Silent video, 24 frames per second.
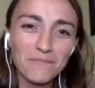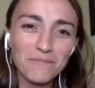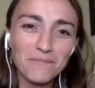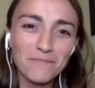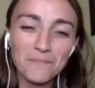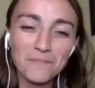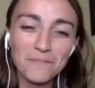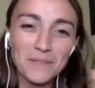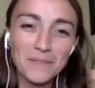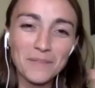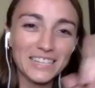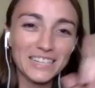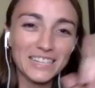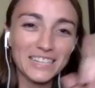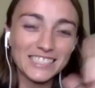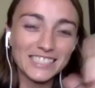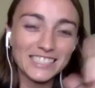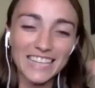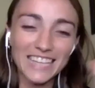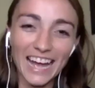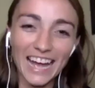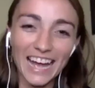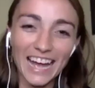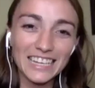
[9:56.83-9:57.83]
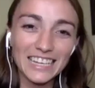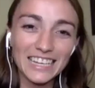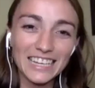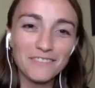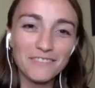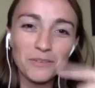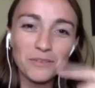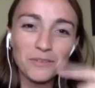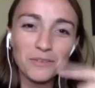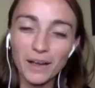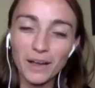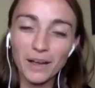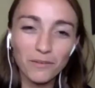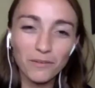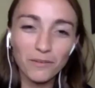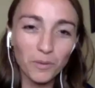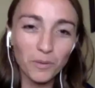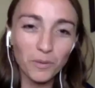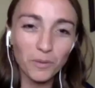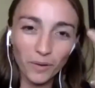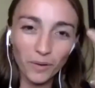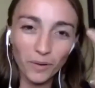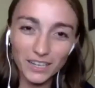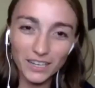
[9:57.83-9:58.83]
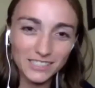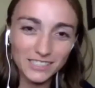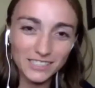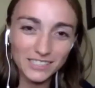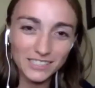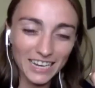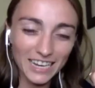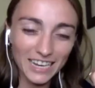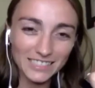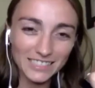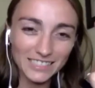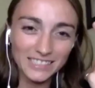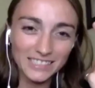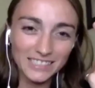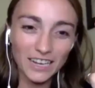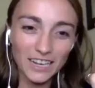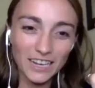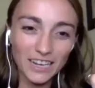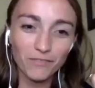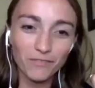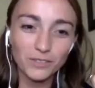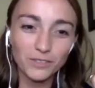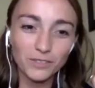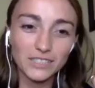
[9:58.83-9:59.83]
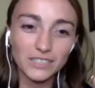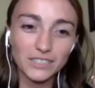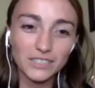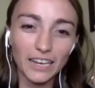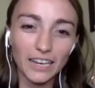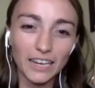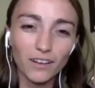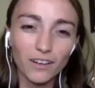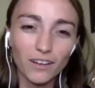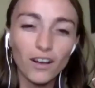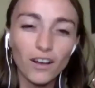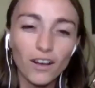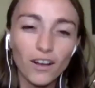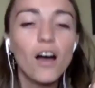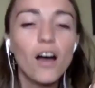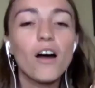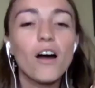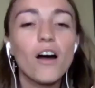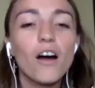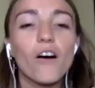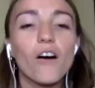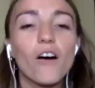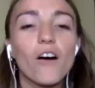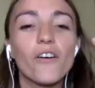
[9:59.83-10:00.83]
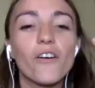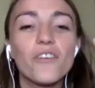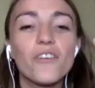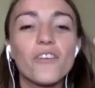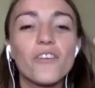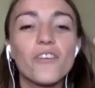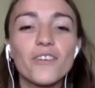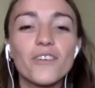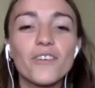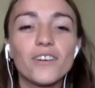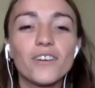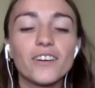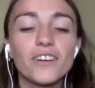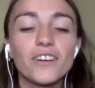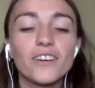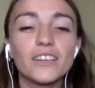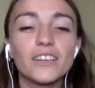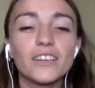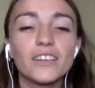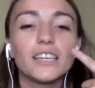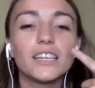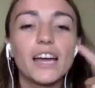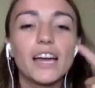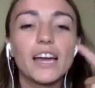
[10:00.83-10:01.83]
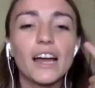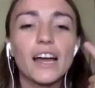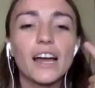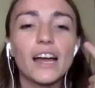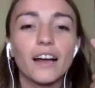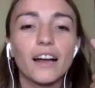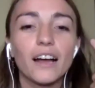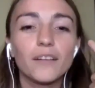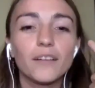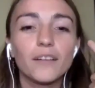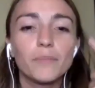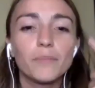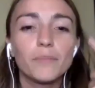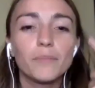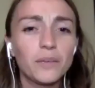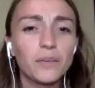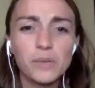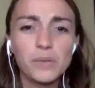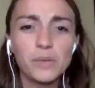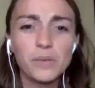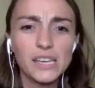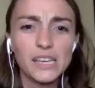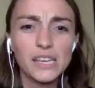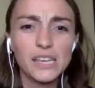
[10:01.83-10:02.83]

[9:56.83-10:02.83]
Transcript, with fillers: mince that even my repressed ass self was like oh yeah, maybe.